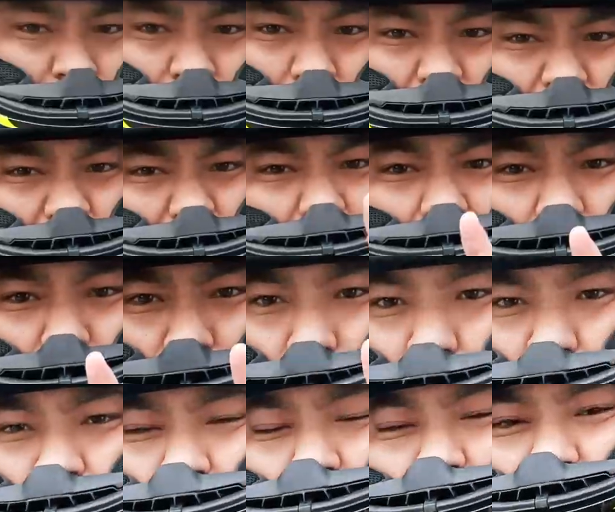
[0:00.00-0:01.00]
Basically, we
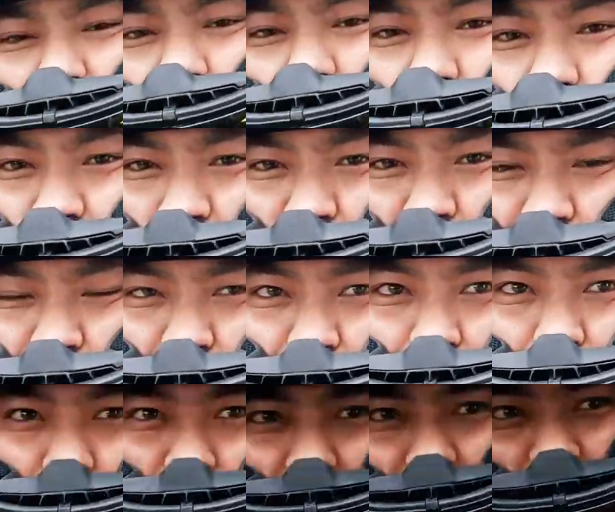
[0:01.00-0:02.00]
won't be entering
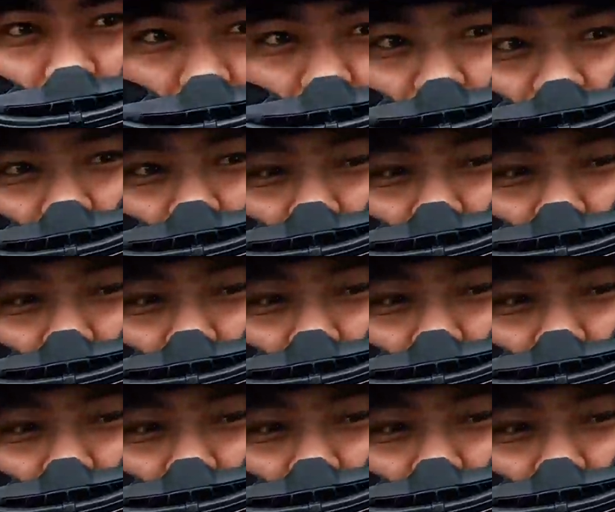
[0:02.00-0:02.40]
Sikkim, neither he'll